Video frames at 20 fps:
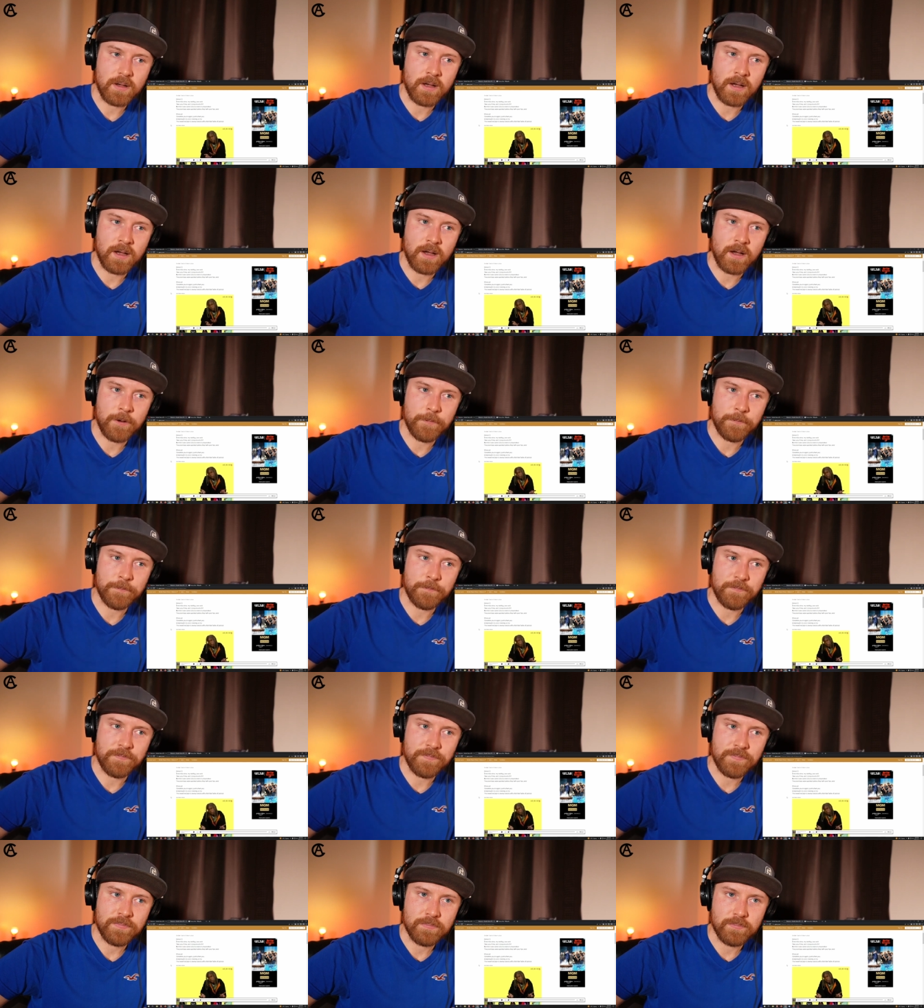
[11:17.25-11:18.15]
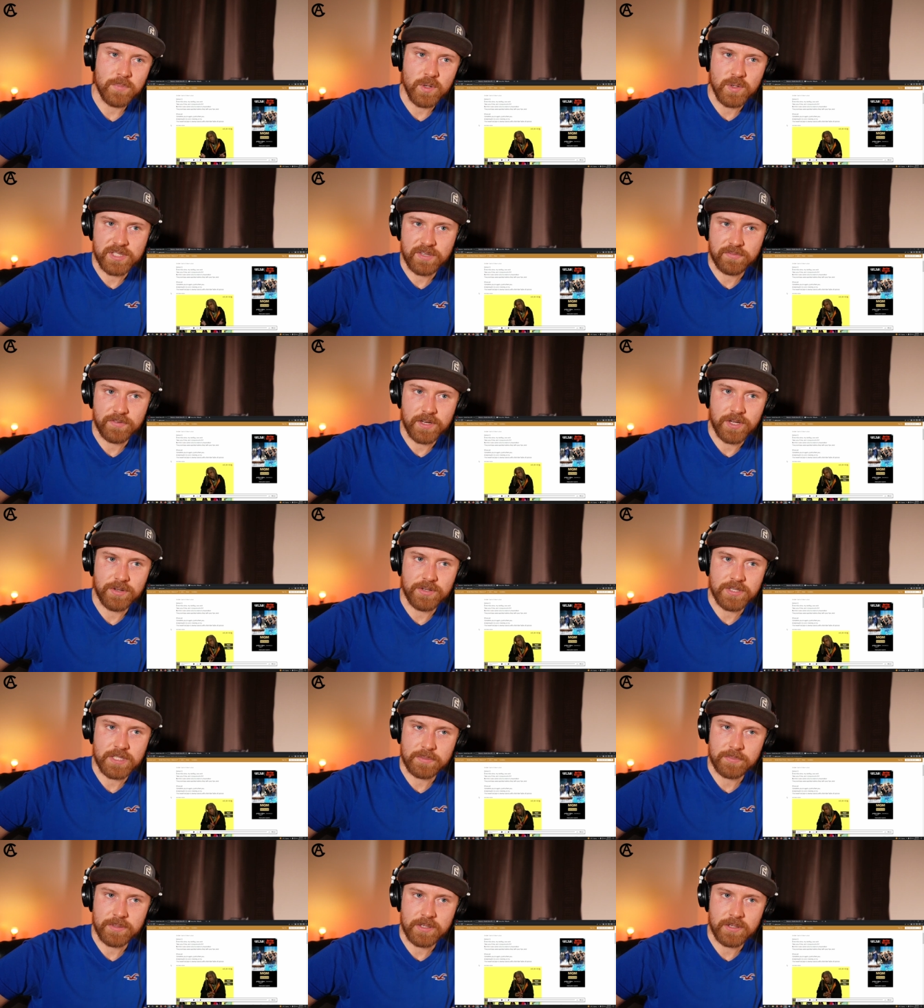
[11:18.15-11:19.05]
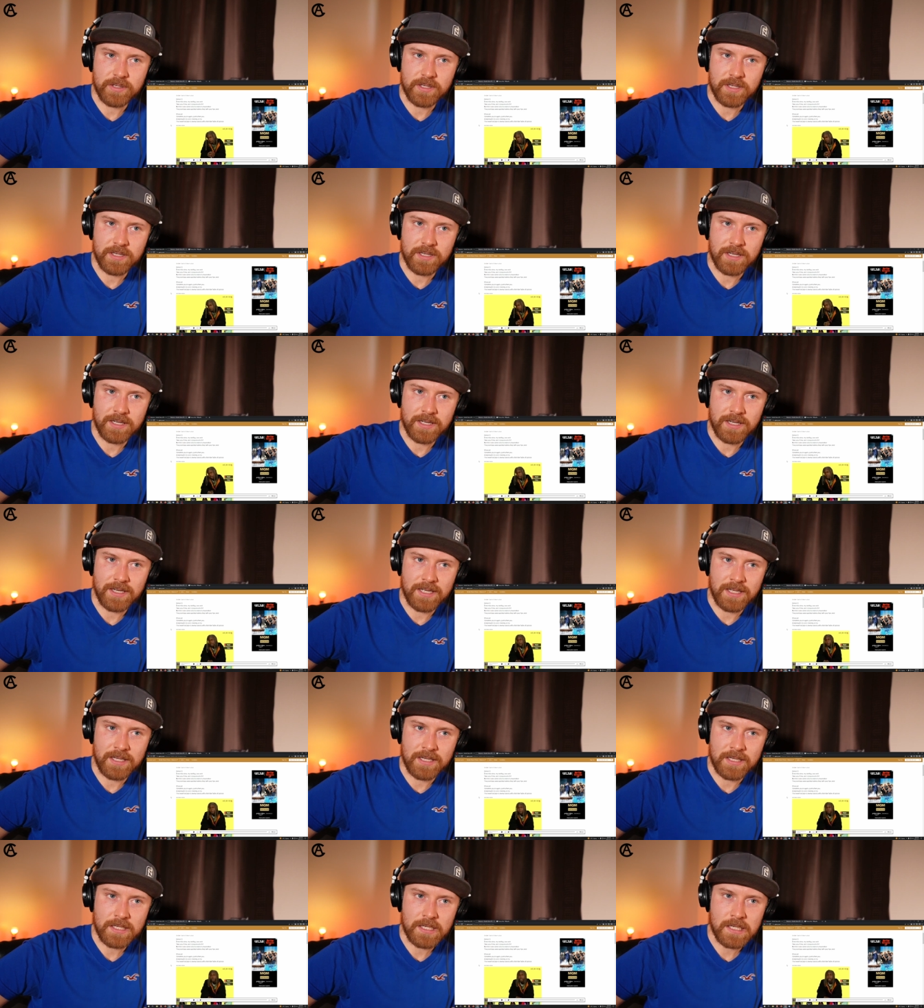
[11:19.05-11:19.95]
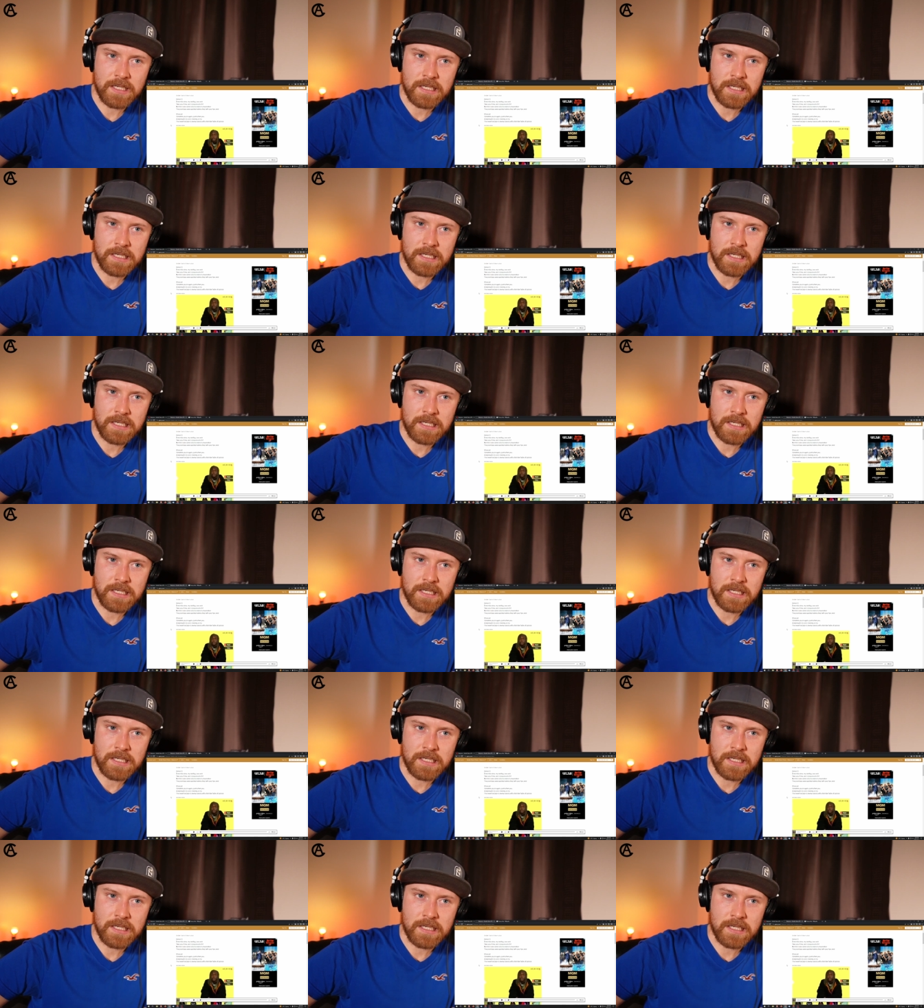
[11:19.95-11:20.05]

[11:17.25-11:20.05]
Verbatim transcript: Um, music video is about it, uh,